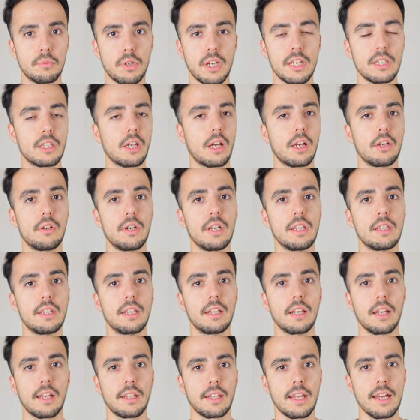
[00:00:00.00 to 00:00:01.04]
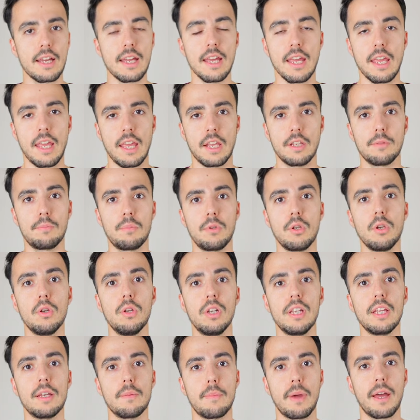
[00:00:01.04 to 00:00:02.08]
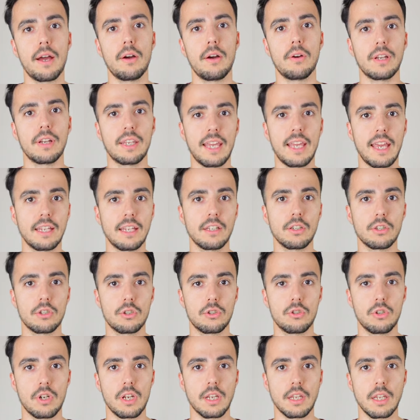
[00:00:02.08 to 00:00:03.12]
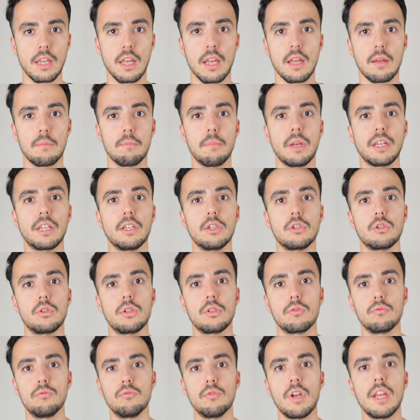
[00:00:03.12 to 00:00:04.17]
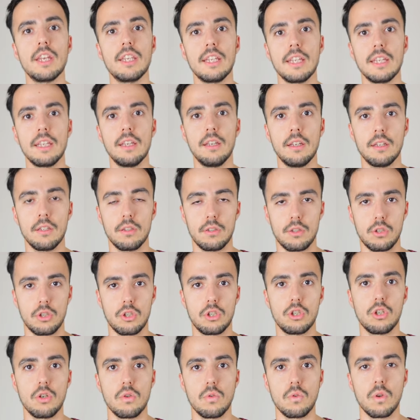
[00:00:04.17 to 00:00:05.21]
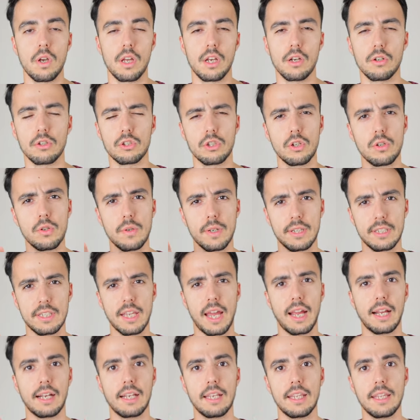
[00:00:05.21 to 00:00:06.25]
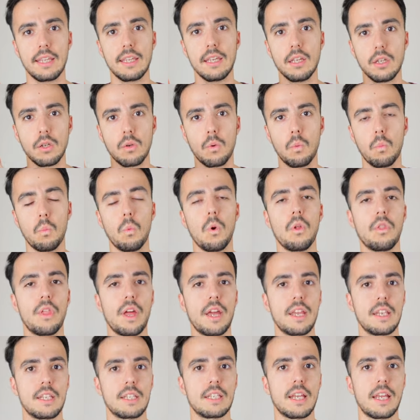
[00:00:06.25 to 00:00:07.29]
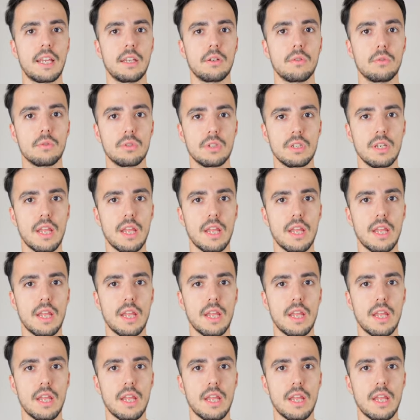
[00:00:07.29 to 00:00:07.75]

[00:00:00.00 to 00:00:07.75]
brace height or anything like that. It's purely about getting a string, making sure it's ready to shoot. And I'll show you exactly what that entails